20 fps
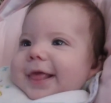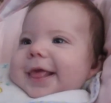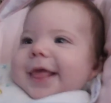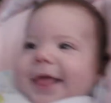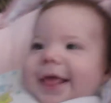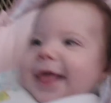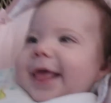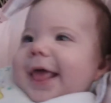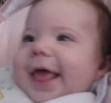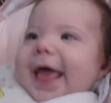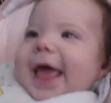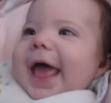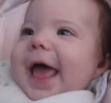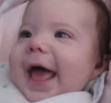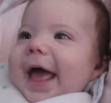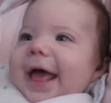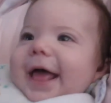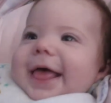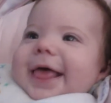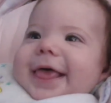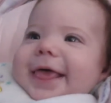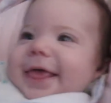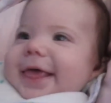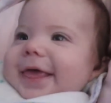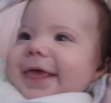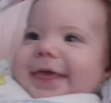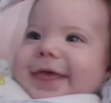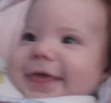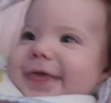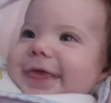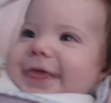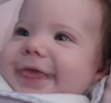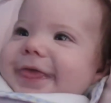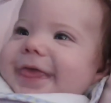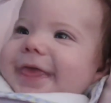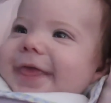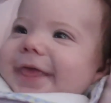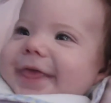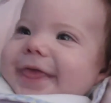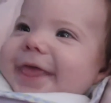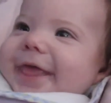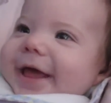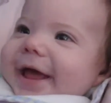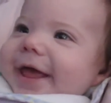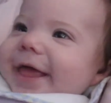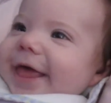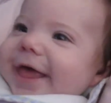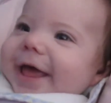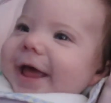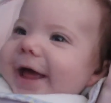Igvi. Igvi, Igvi, Igvi.